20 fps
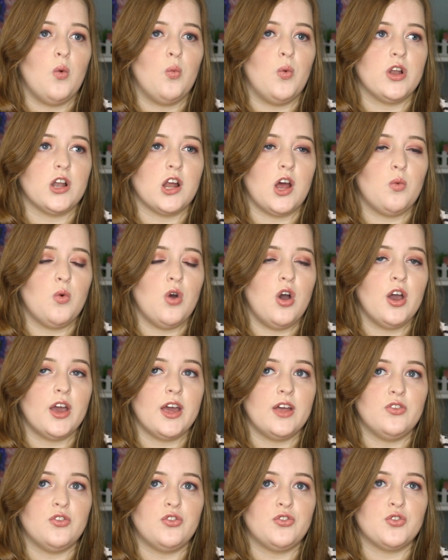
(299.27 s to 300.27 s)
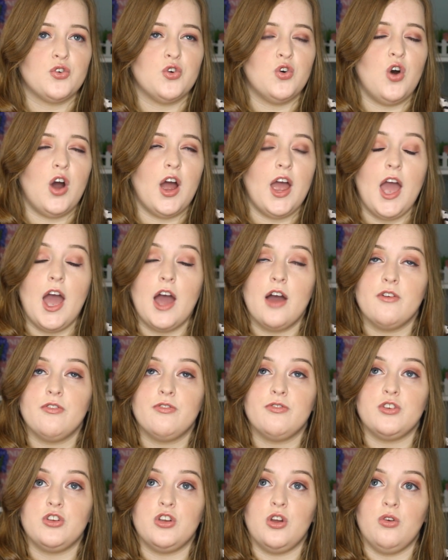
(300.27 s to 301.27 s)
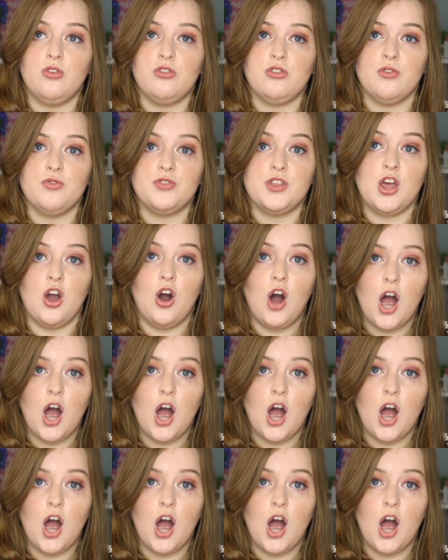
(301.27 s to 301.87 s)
When I work in store, I have use of the